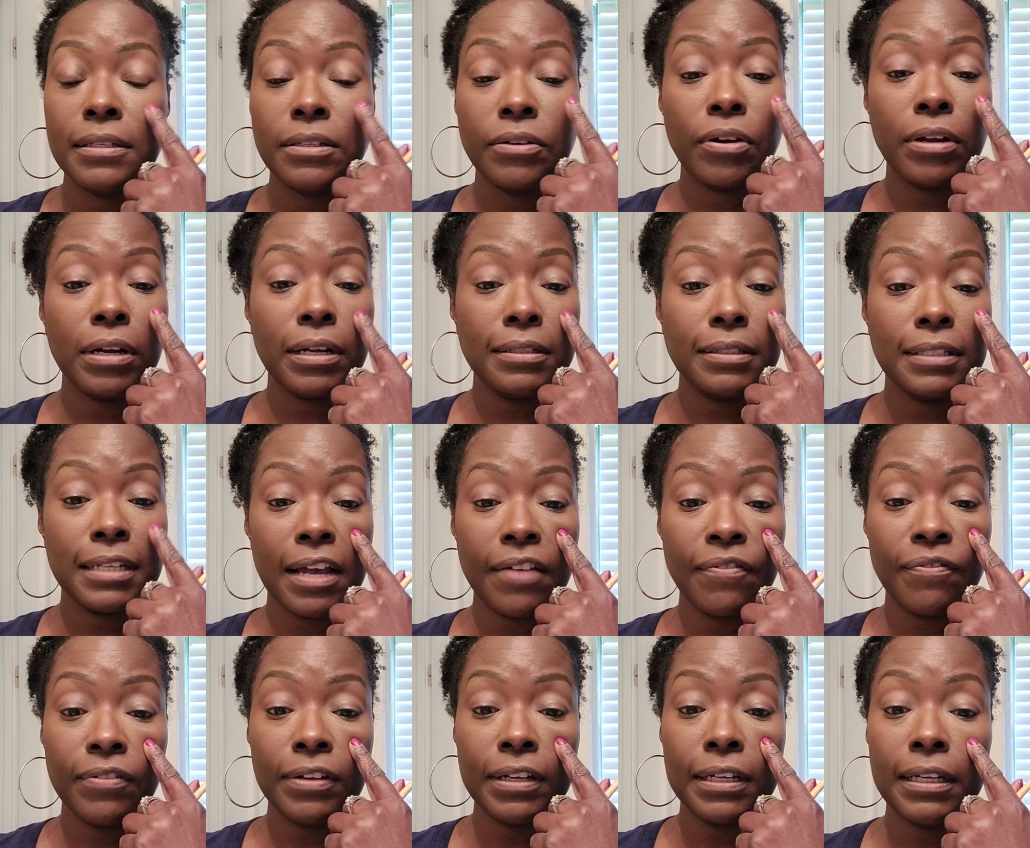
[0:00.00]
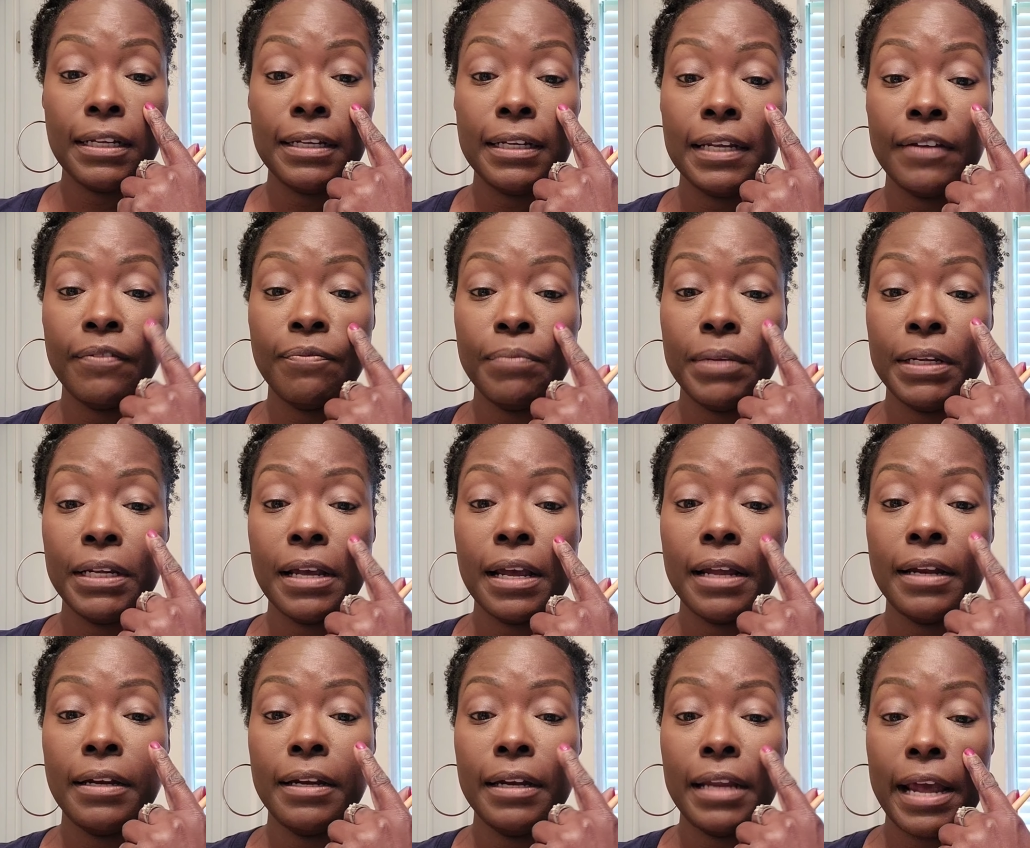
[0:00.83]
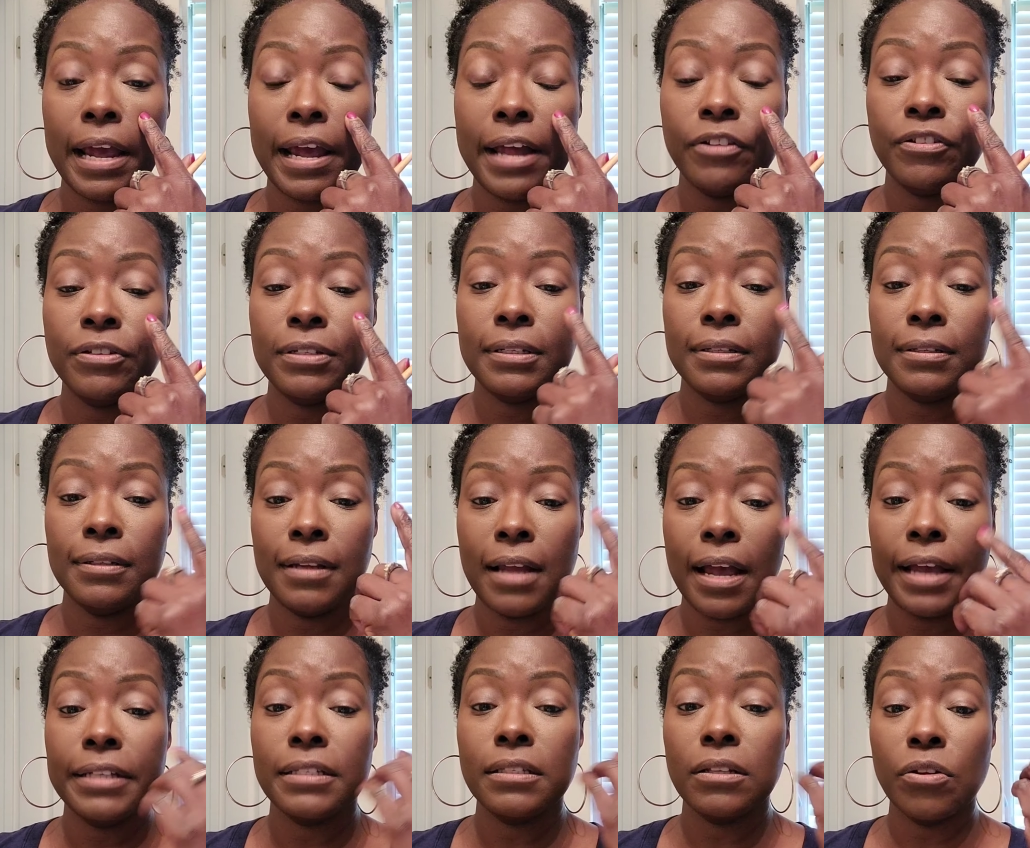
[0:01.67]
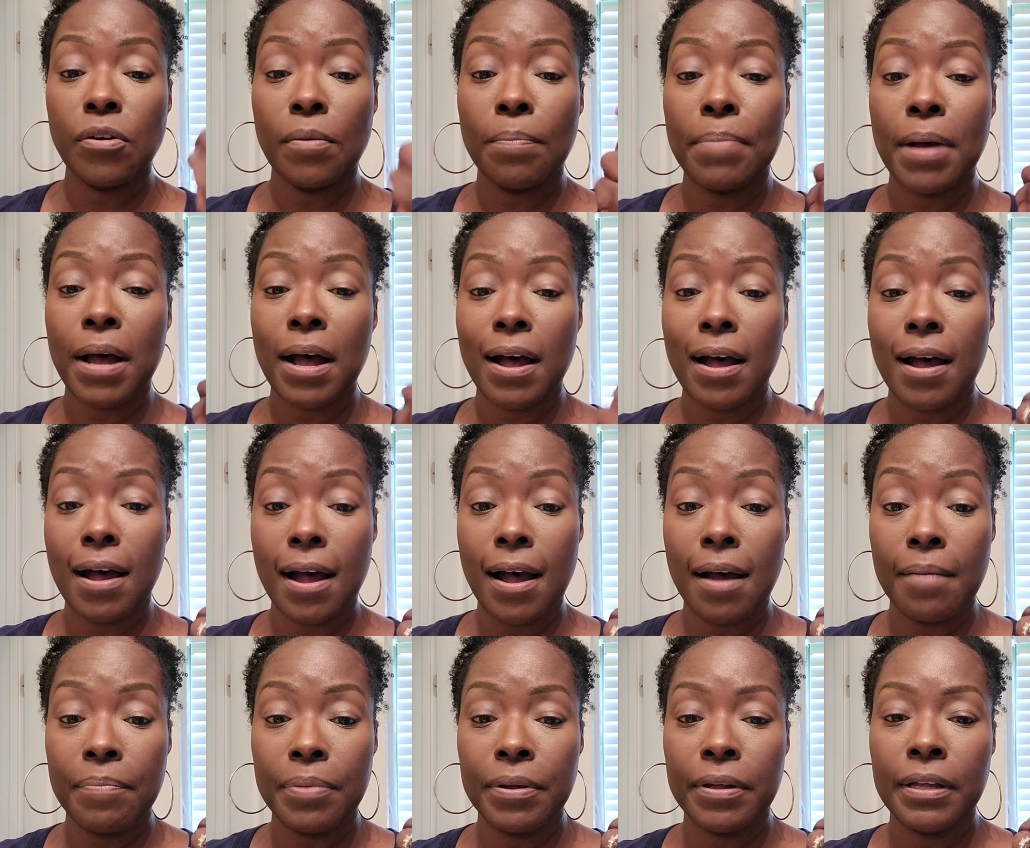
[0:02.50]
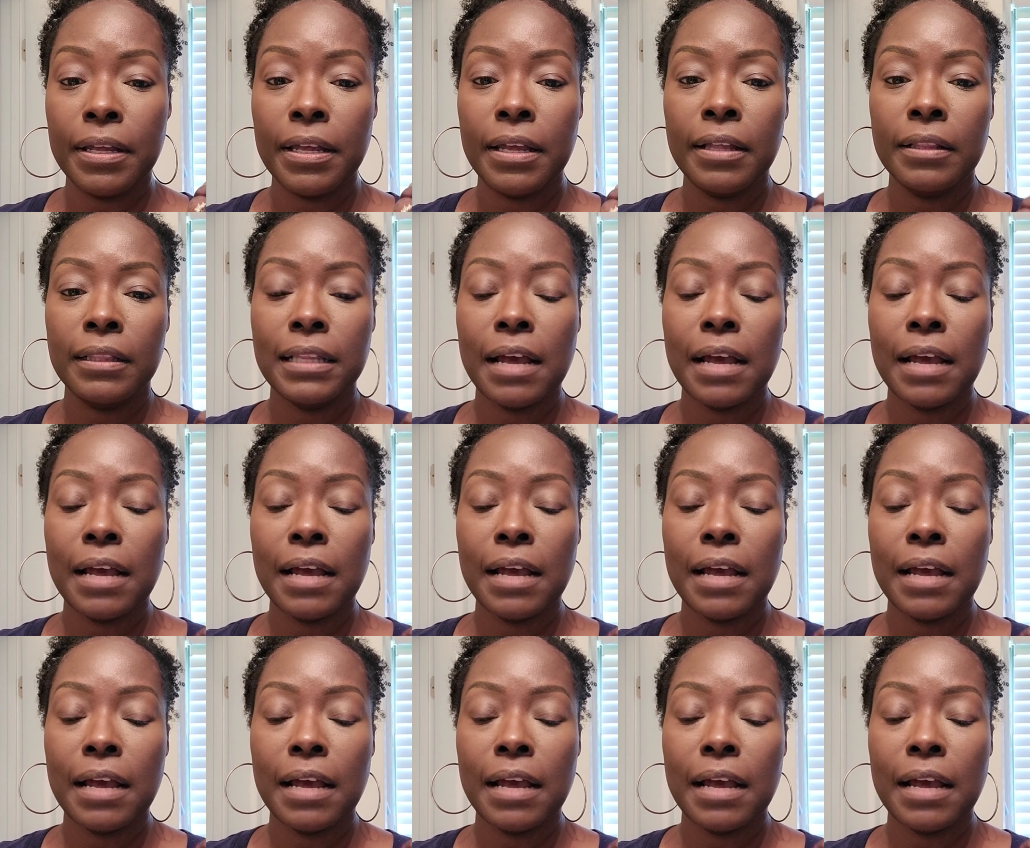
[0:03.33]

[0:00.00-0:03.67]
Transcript: it's going to definitely give me a nice little pop.